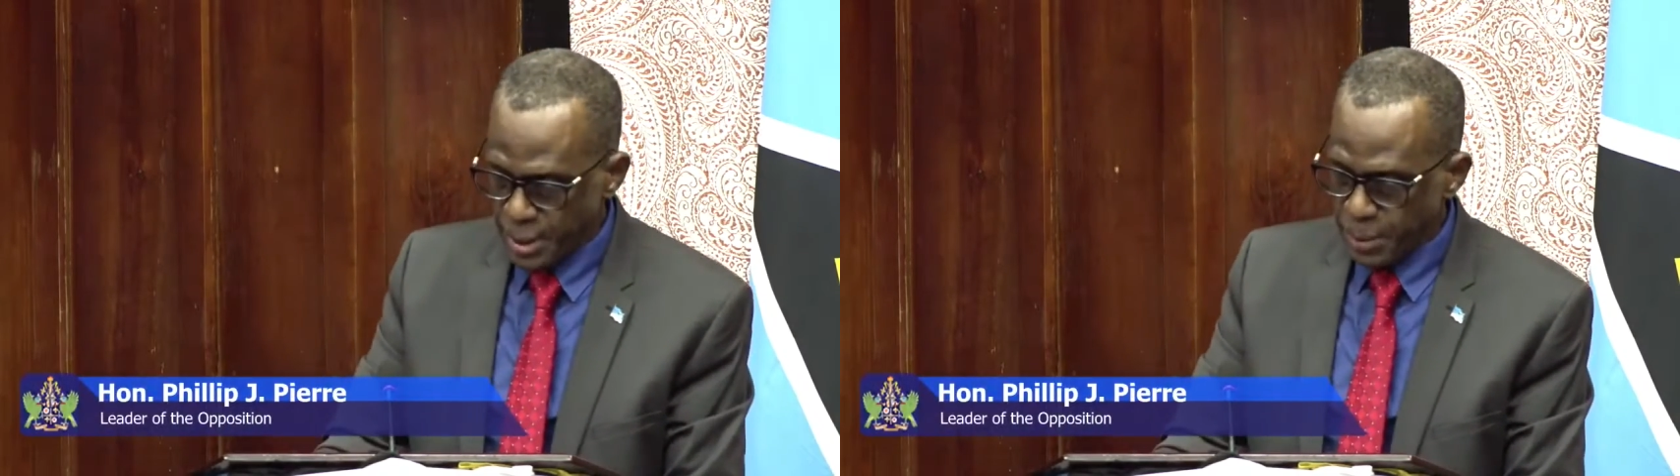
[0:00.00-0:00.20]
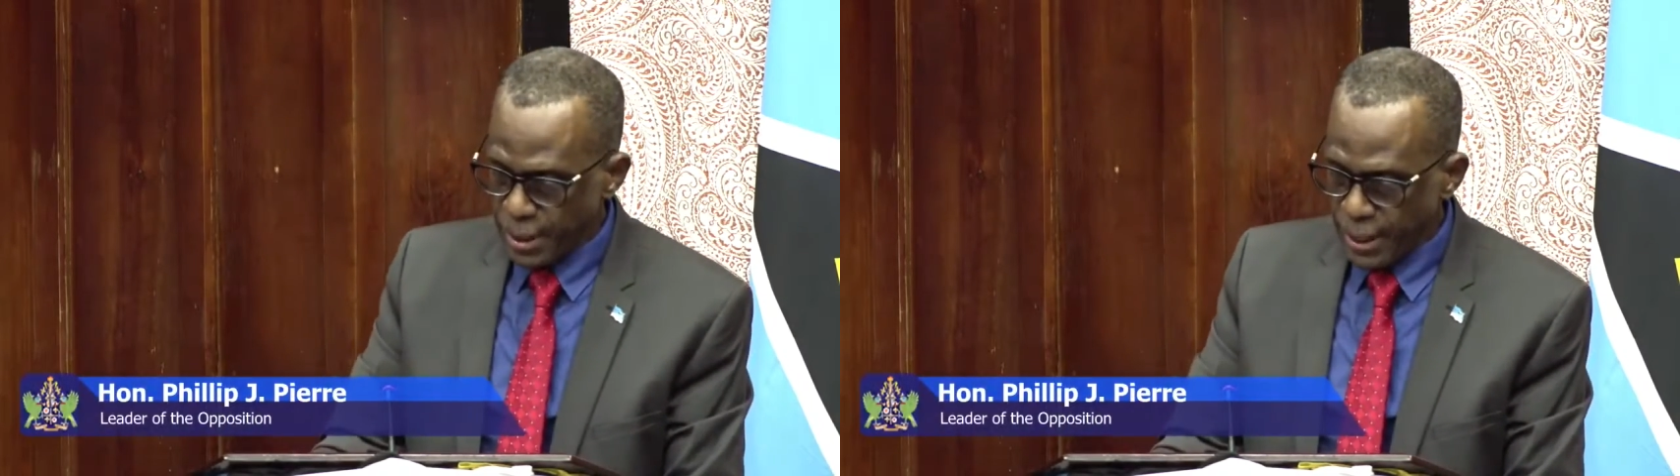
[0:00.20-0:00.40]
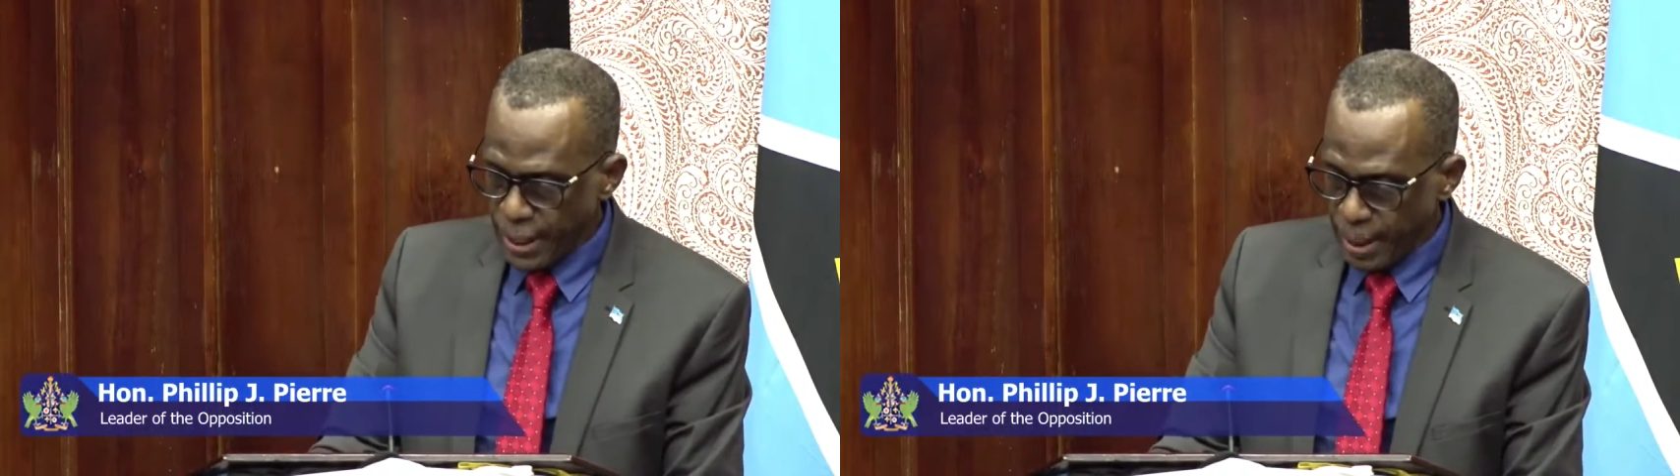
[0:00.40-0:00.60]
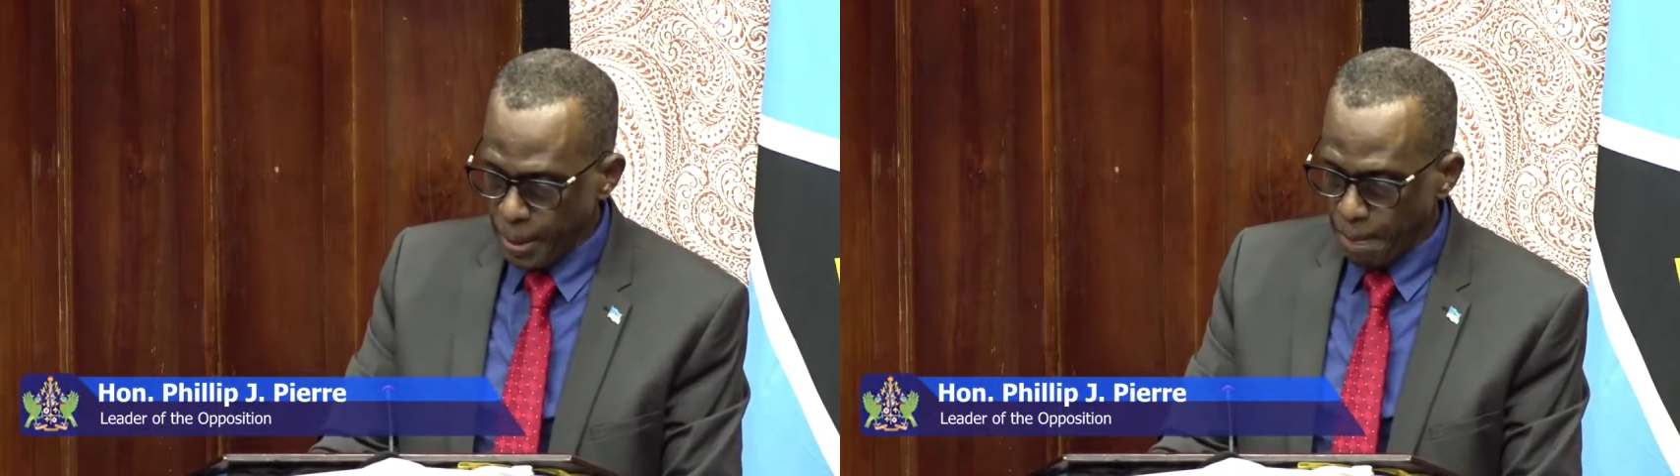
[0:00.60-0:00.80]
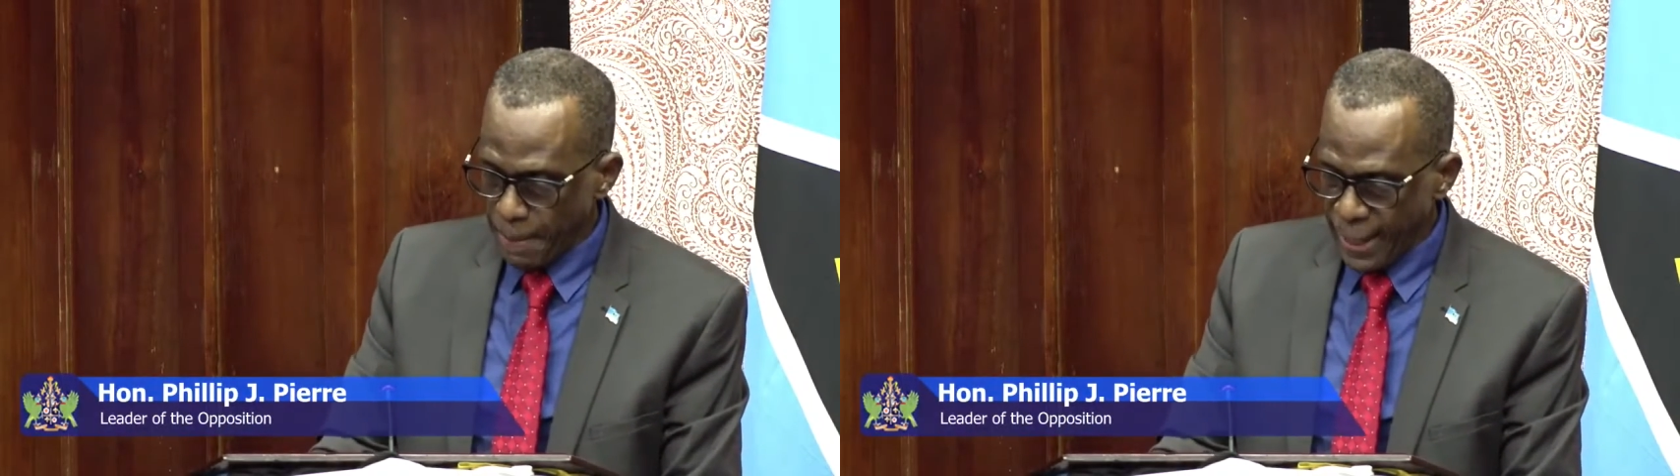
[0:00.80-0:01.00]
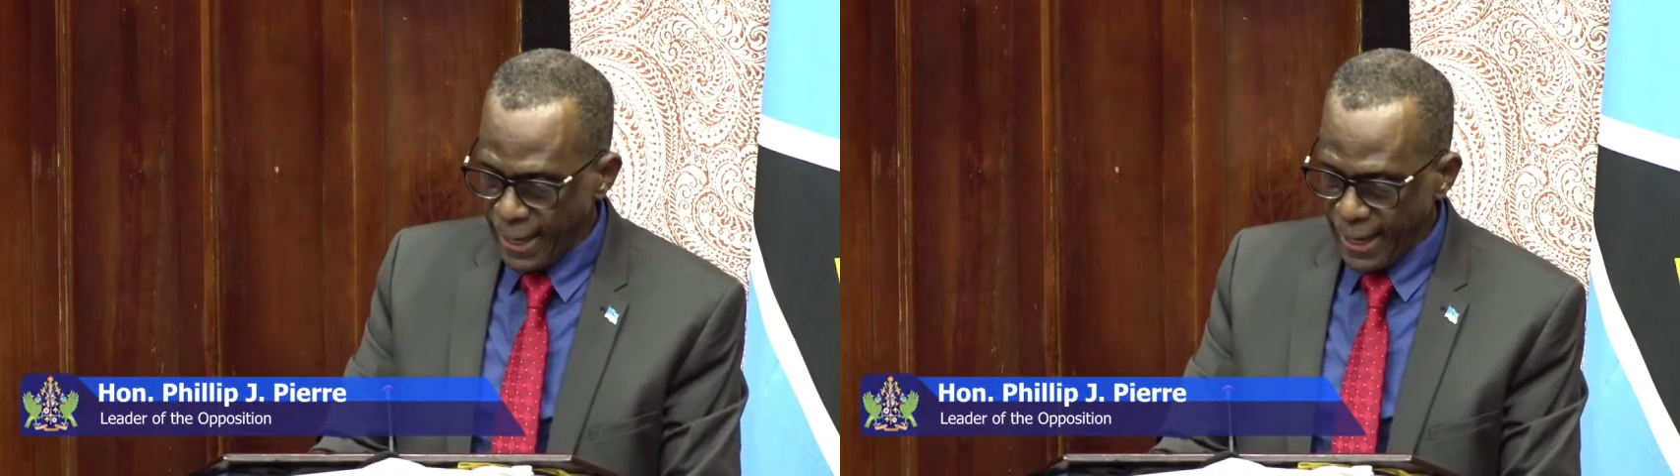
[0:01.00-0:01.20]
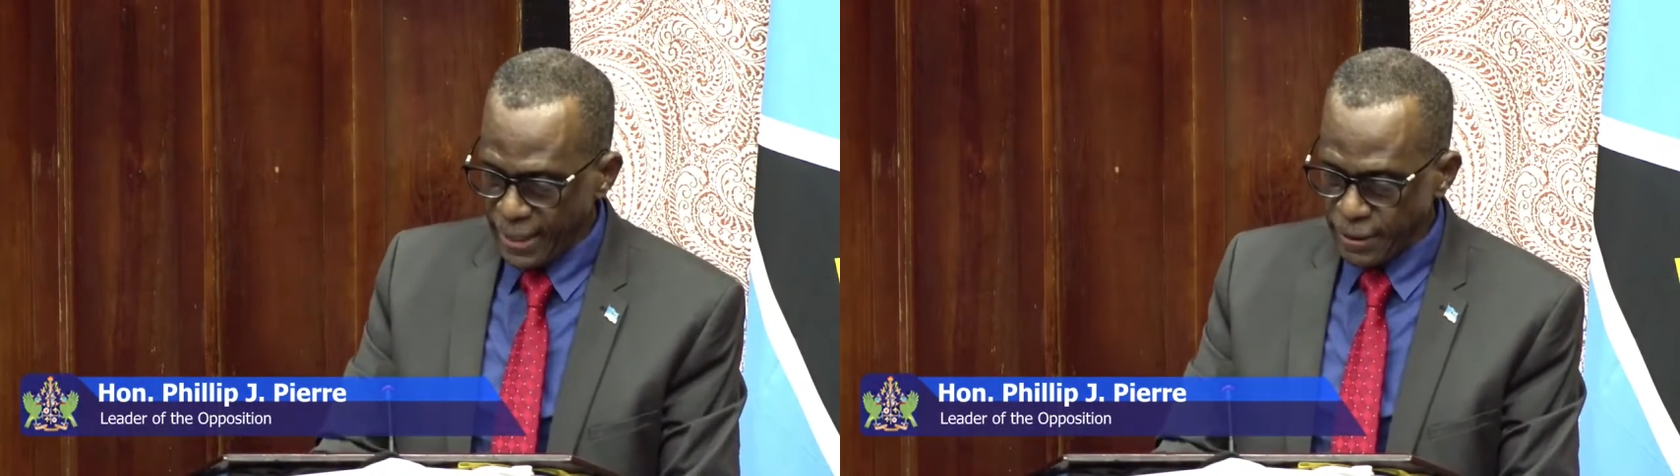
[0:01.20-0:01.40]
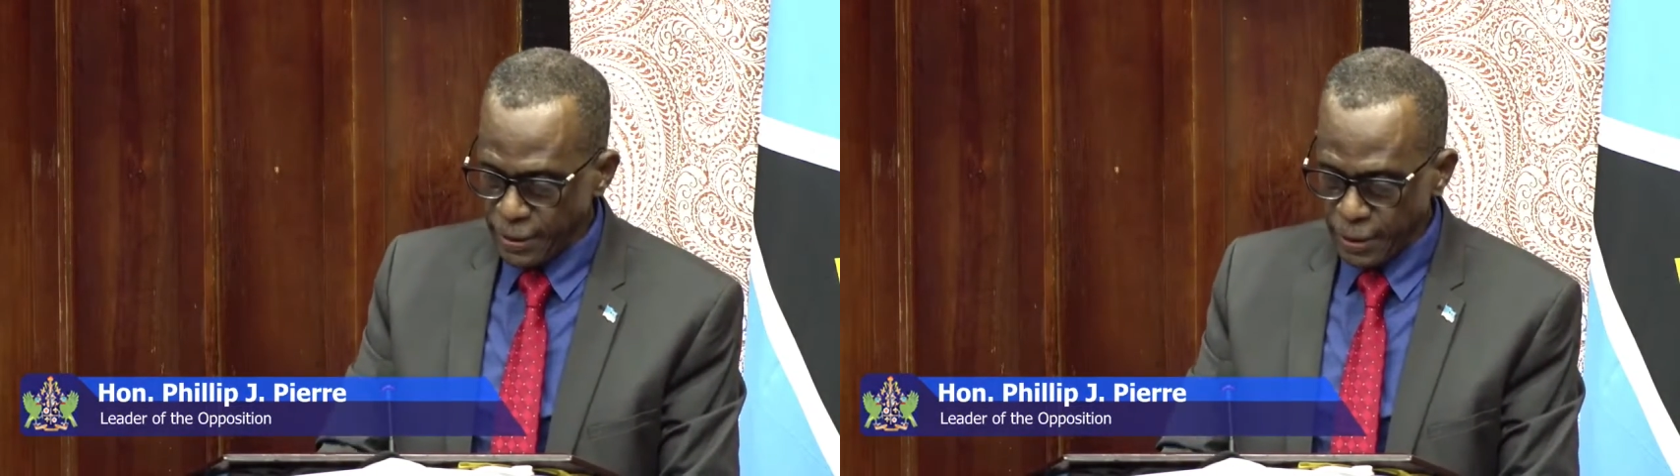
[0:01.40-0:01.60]
Speaker, I
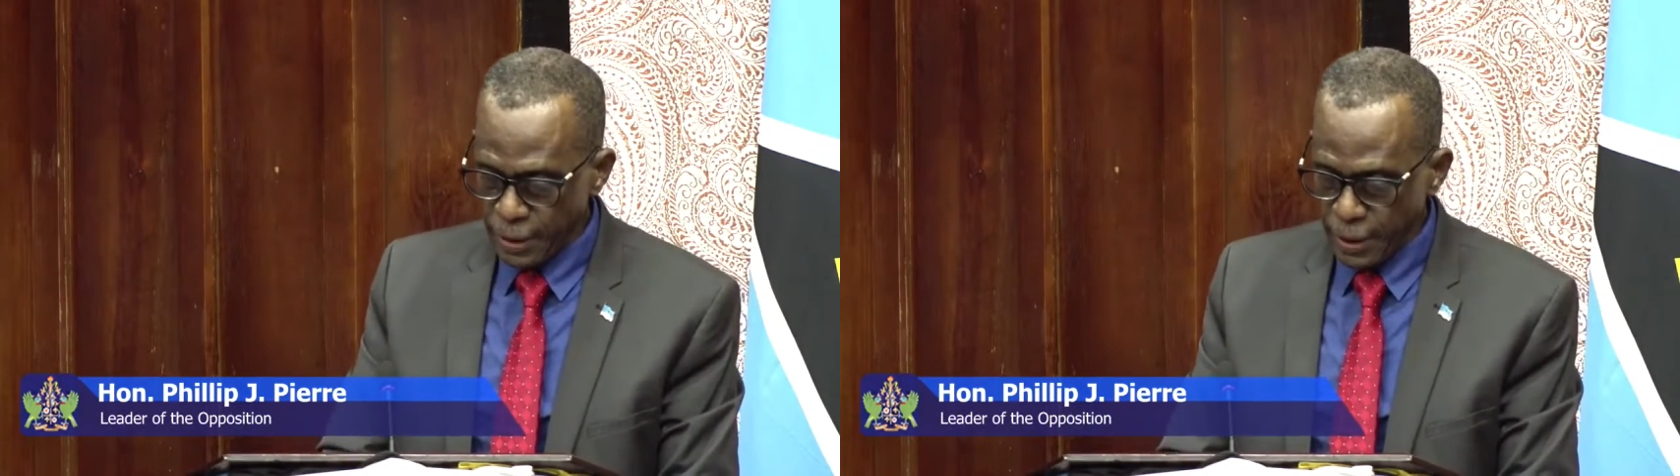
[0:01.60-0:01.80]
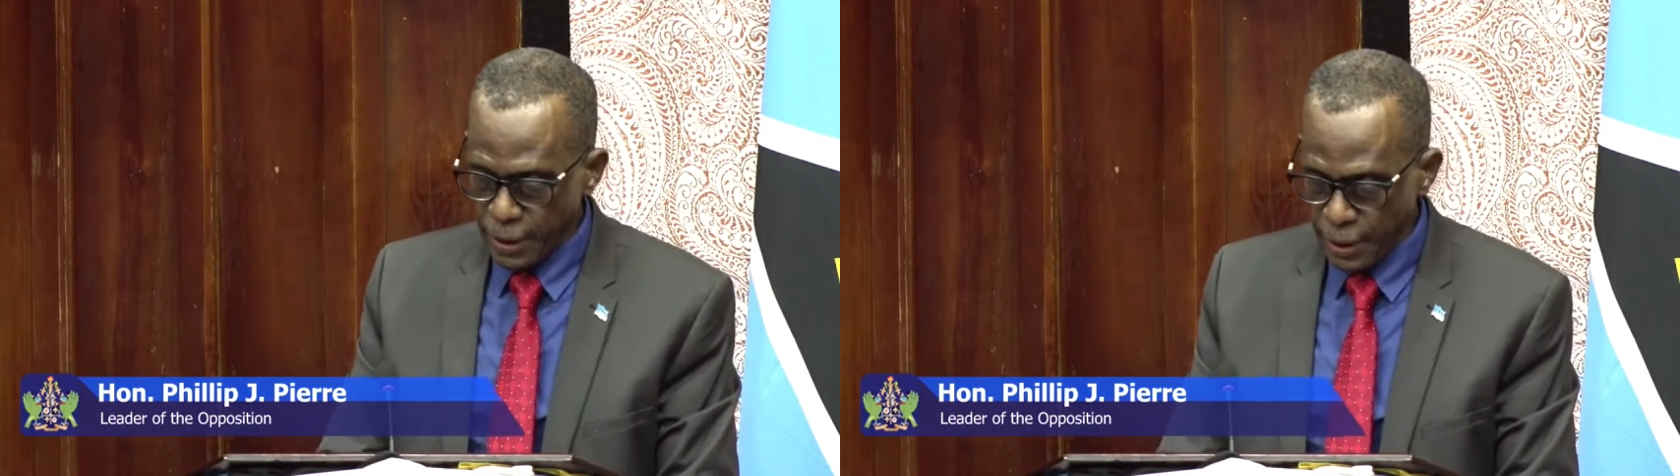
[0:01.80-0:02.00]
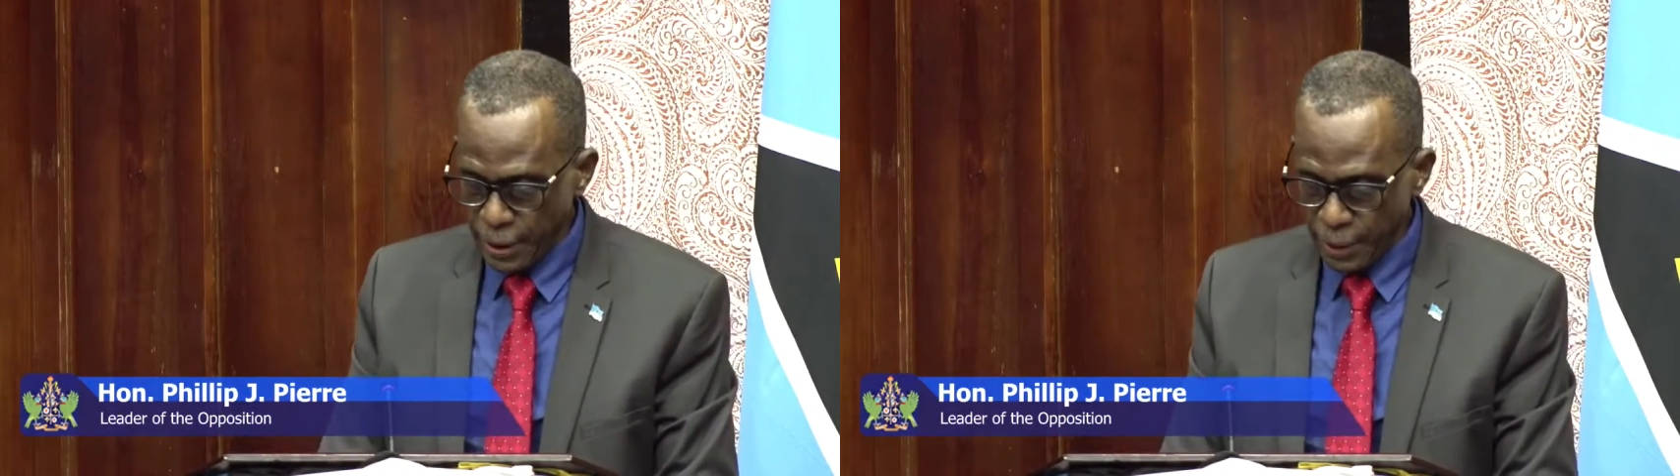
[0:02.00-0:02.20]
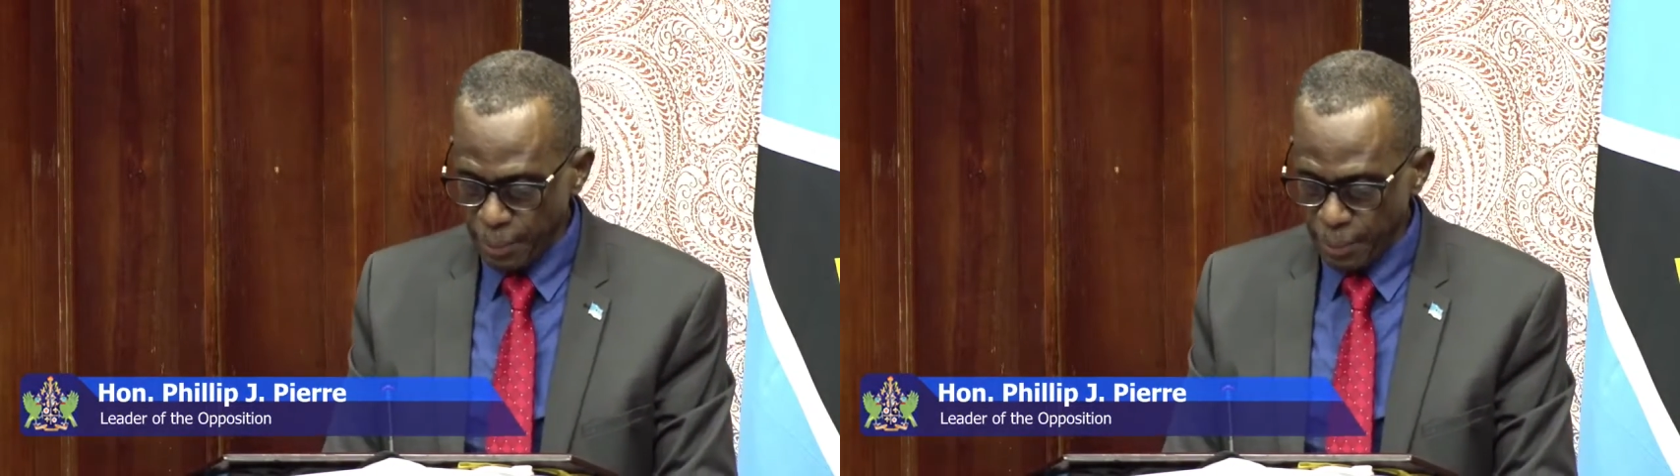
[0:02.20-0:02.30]
heard the